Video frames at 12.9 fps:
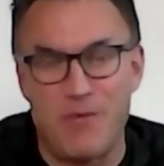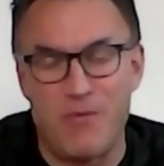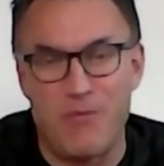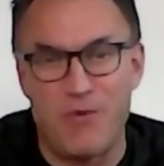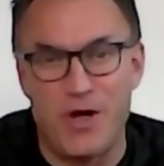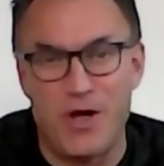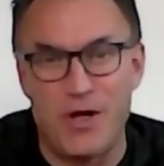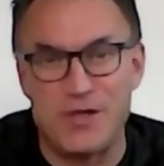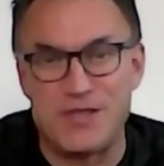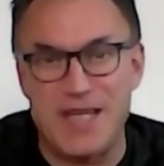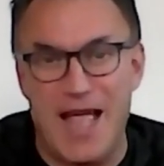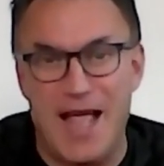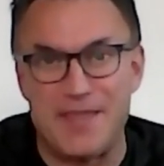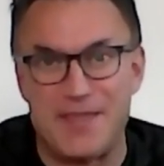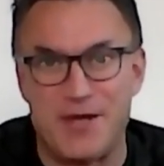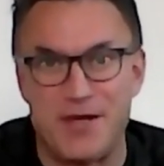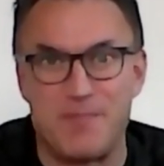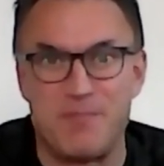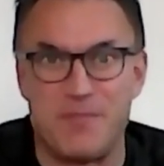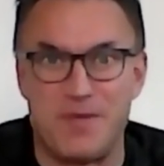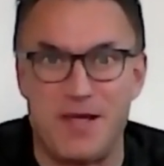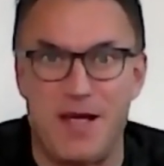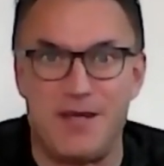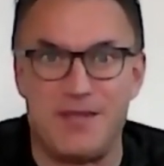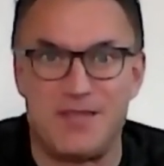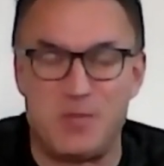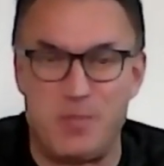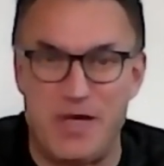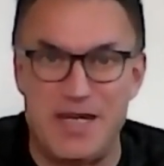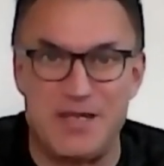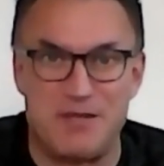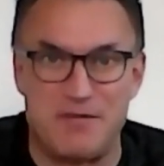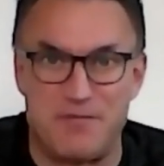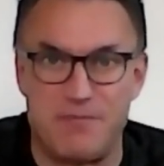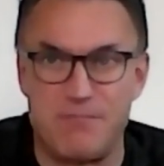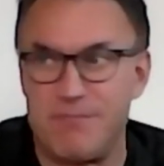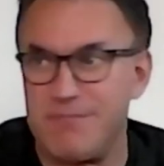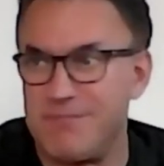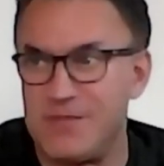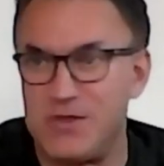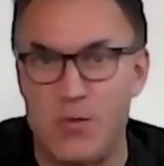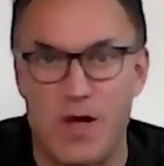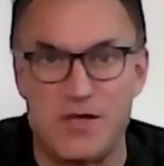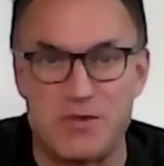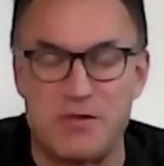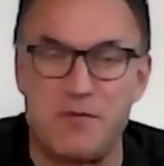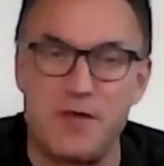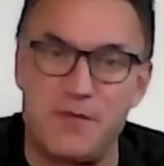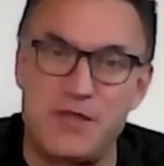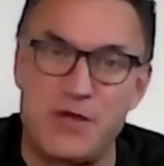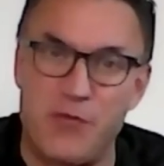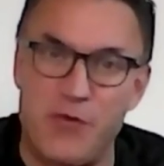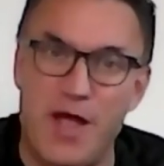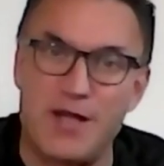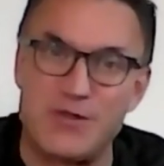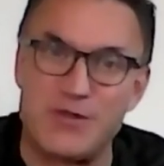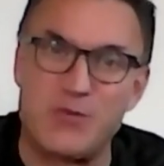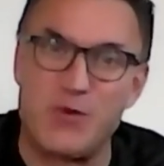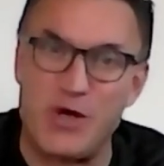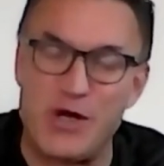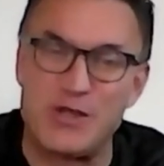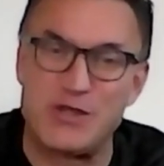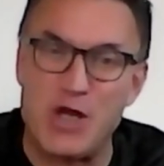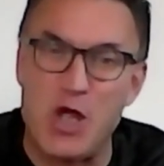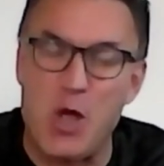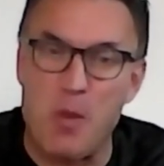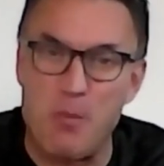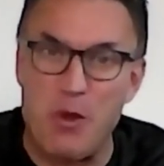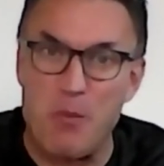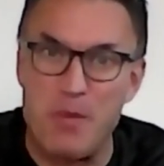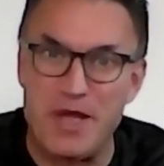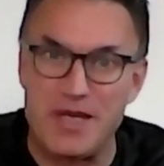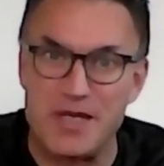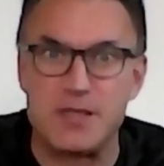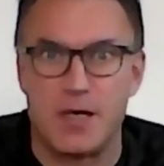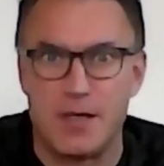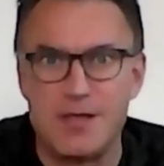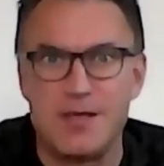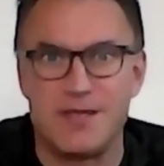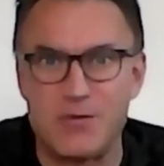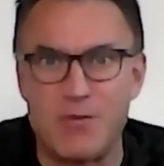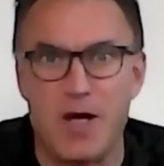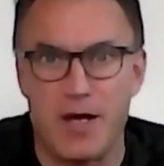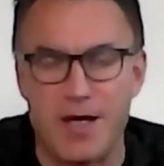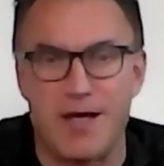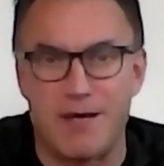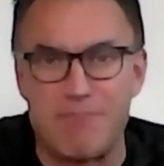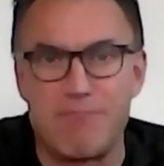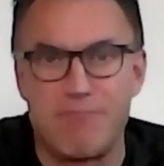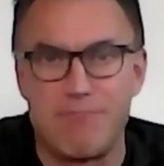words at the speed of 250, 300 words per minute. That's quite a